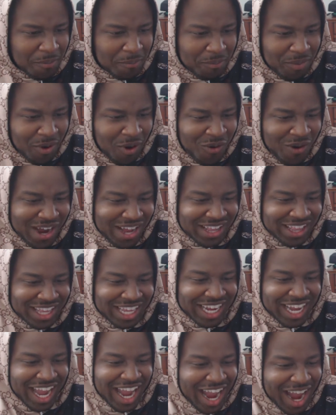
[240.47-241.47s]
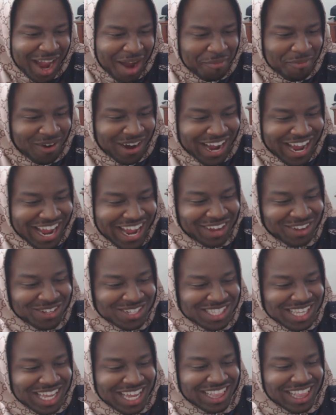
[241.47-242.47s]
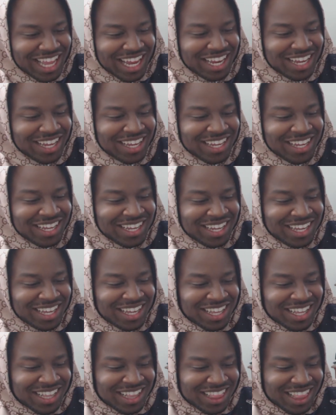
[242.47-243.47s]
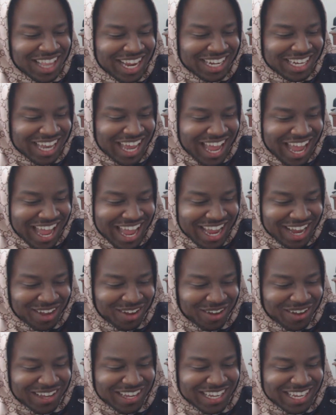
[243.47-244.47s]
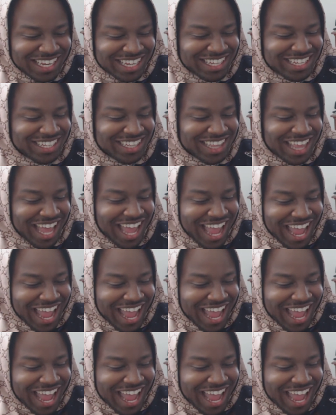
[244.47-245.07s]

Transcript: Bro, and the camera angles, like, like, like the angle, he, the